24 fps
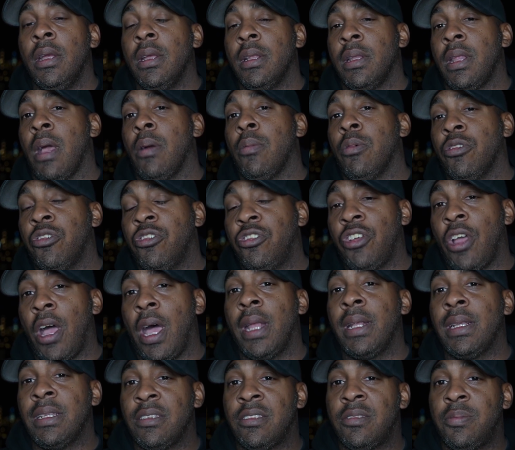that was shot
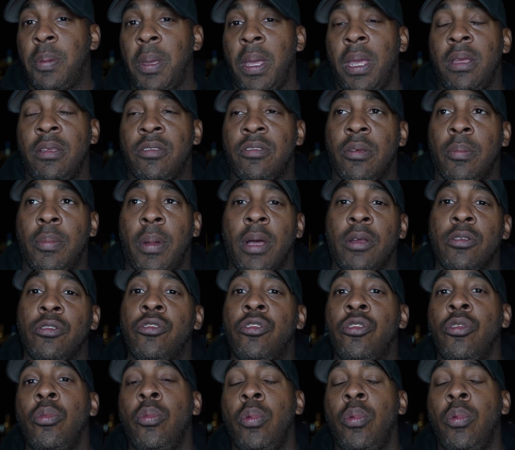into space about 2